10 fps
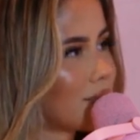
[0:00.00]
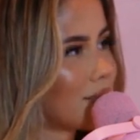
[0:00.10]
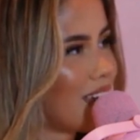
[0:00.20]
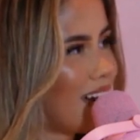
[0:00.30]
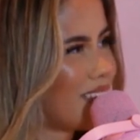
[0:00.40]

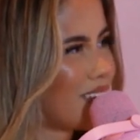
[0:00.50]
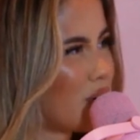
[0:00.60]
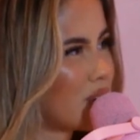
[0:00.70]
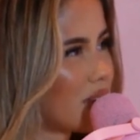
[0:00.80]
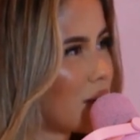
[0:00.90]
Yeah, I think
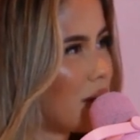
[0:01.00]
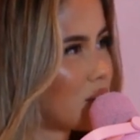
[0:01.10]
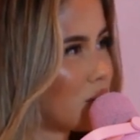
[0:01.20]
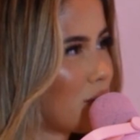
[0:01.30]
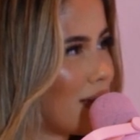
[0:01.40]
those are like my
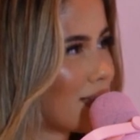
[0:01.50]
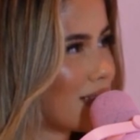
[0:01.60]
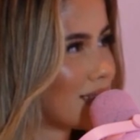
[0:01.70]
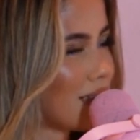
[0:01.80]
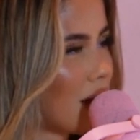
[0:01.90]
two main
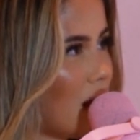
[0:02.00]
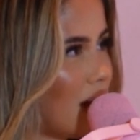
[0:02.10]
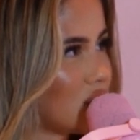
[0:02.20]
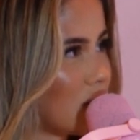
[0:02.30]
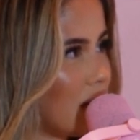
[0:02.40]
things, like
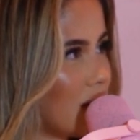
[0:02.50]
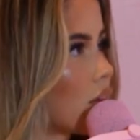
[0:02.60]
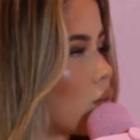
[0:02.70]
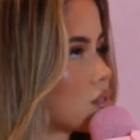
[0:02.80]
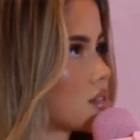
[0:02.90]
hygiene.
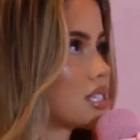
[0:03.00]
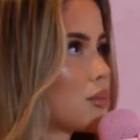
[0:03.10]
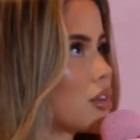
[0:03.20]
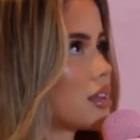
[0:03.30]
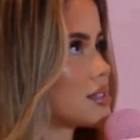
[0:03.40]
Also
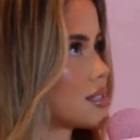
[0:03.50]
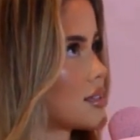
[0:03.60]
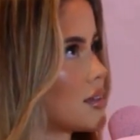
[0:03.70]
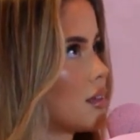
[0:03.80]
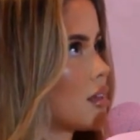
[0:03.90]
someone that's
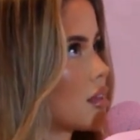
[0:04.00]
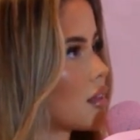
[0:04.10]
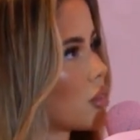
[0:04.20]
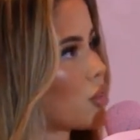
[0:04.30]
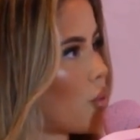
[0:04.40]

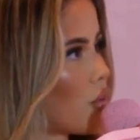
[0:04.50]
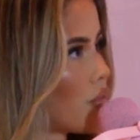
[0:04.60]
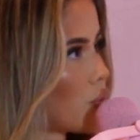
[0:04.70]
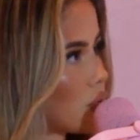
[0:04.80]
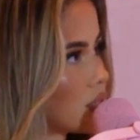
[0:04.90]

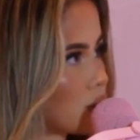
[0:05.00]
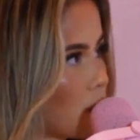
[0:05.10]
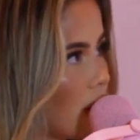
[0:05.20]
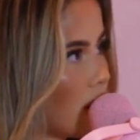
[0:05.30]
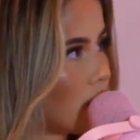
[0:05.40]
thoughtful as
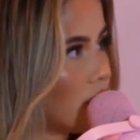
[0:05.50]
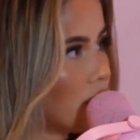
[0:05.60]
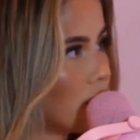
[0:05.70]
well.